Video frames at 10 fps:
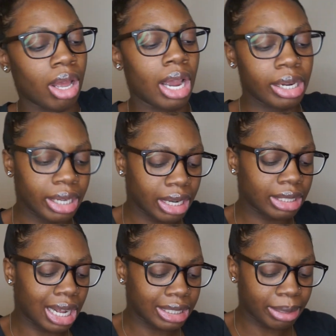And then I
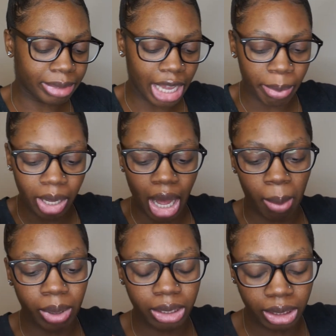just got some table
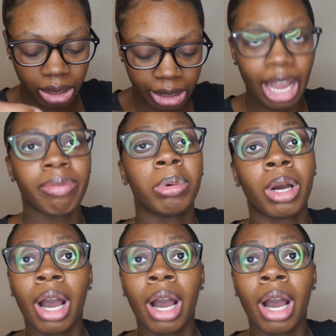covers, table